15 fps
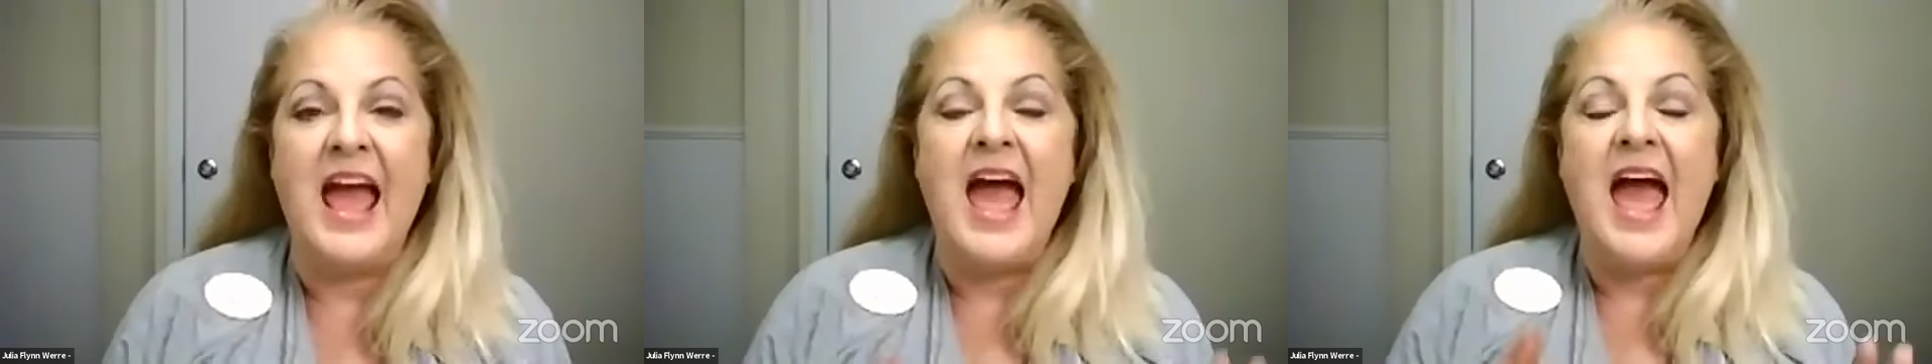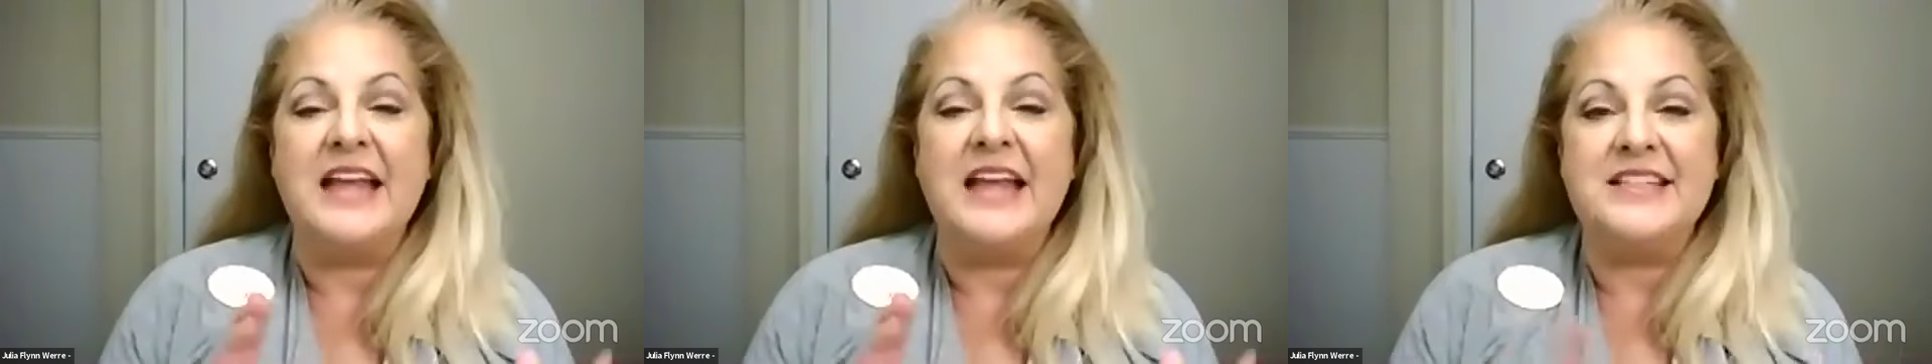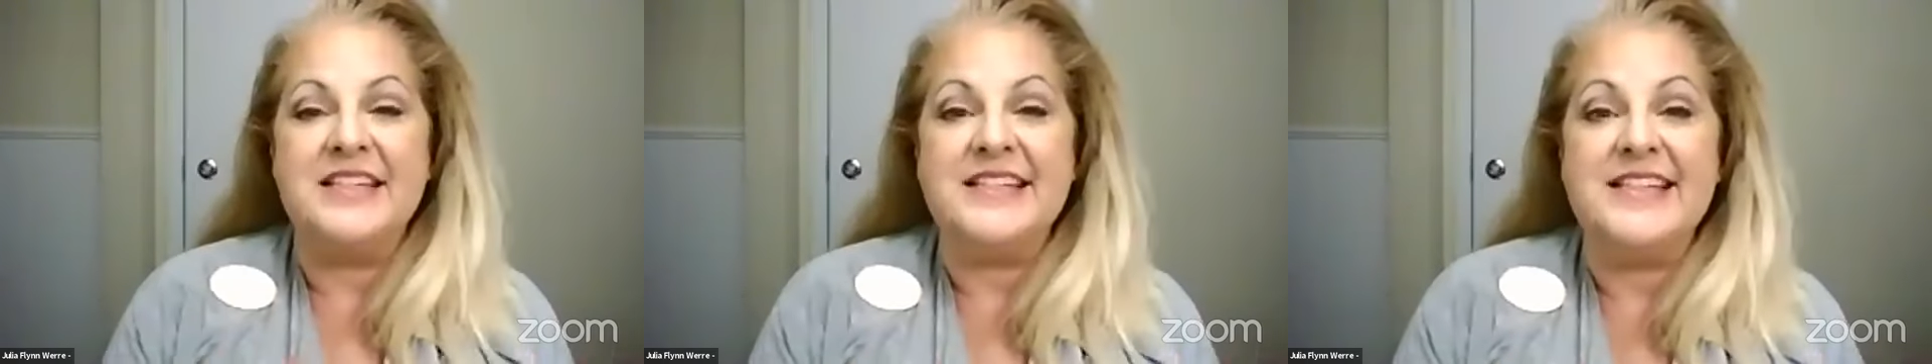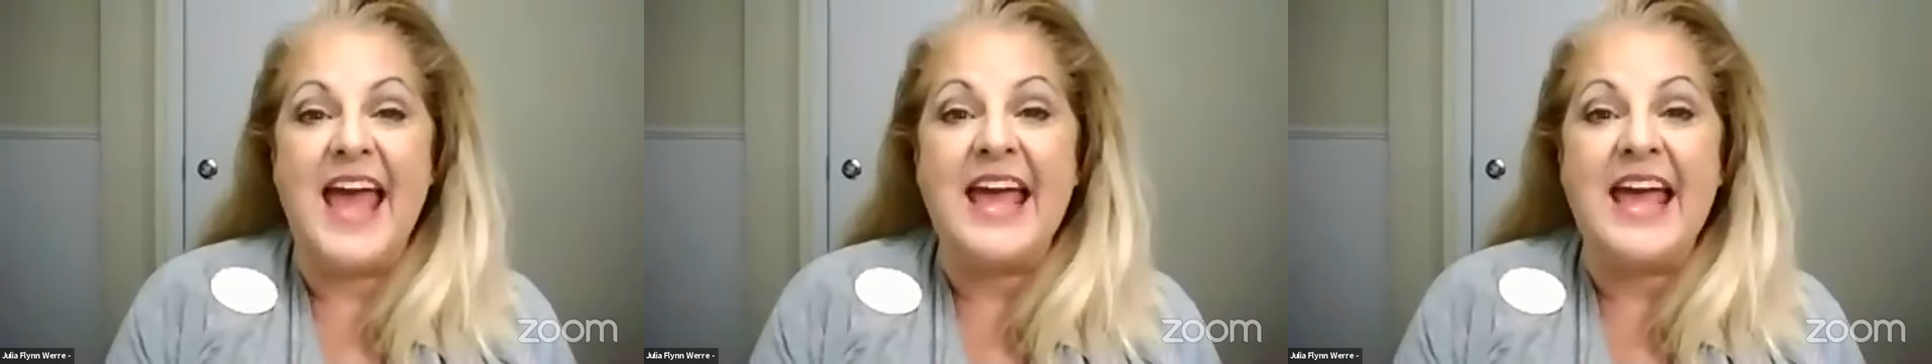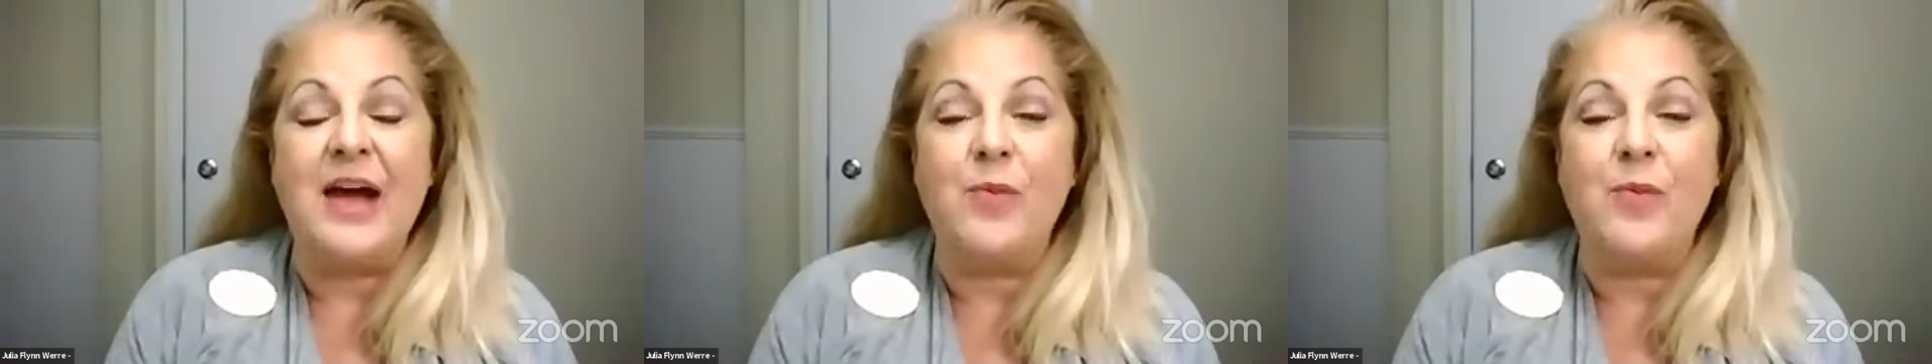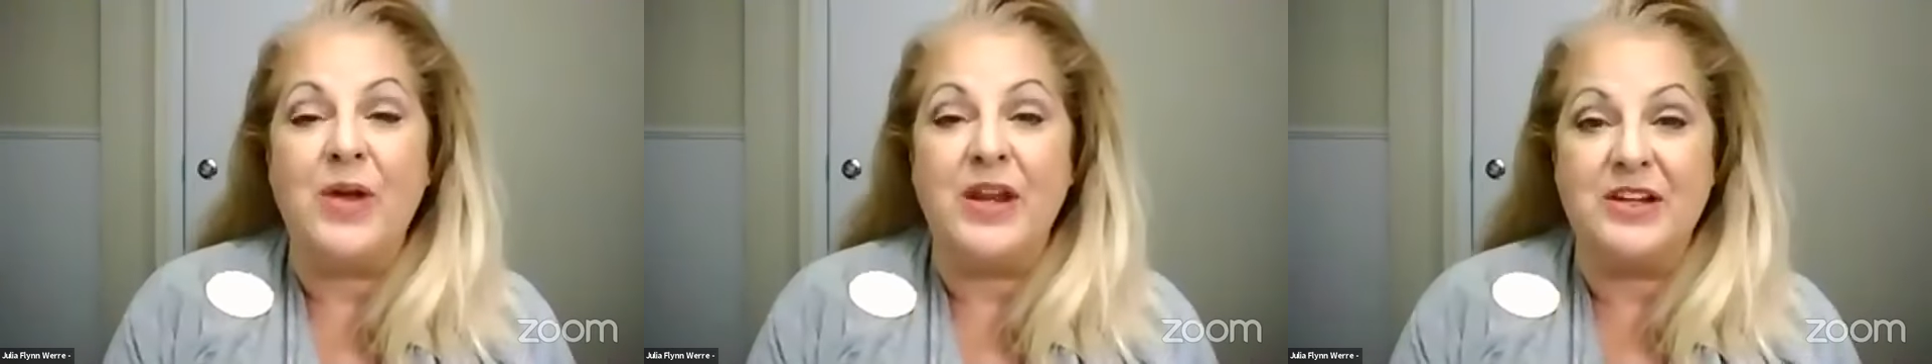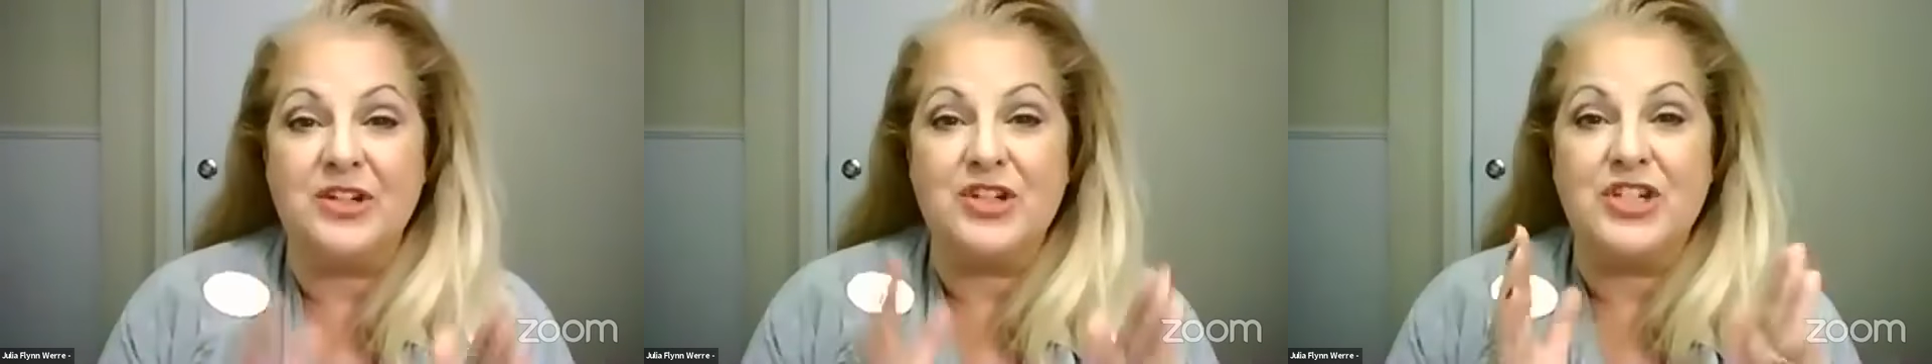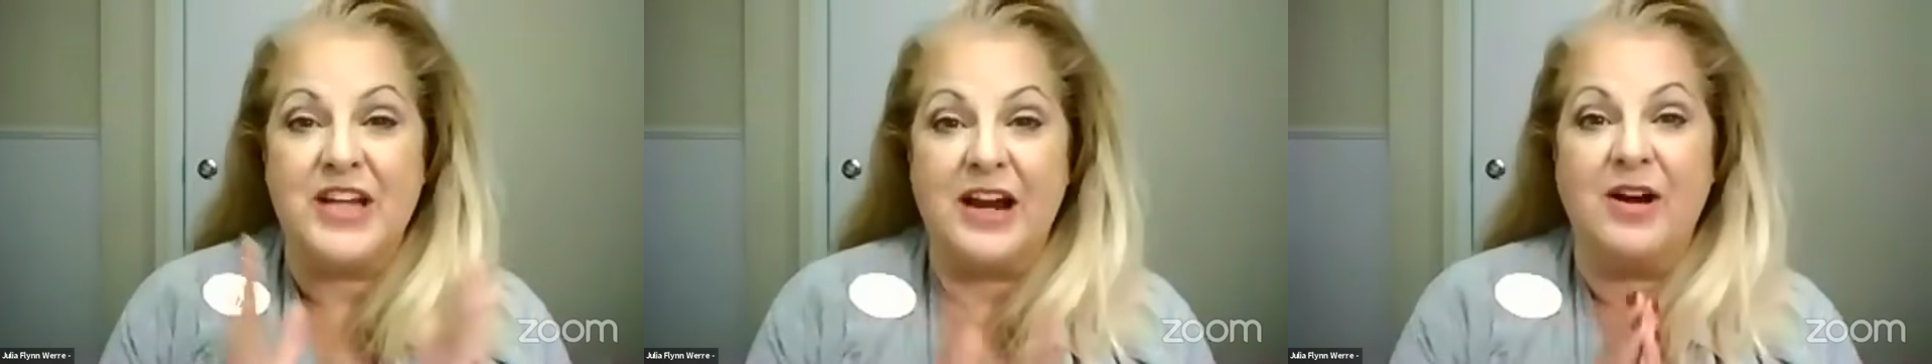And today I wanted to
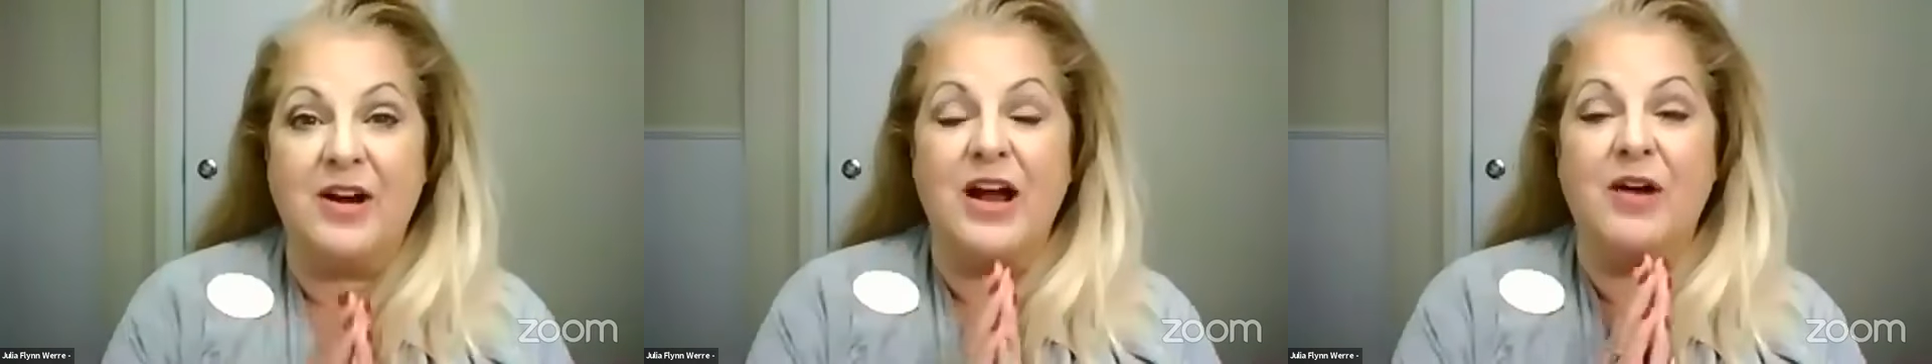share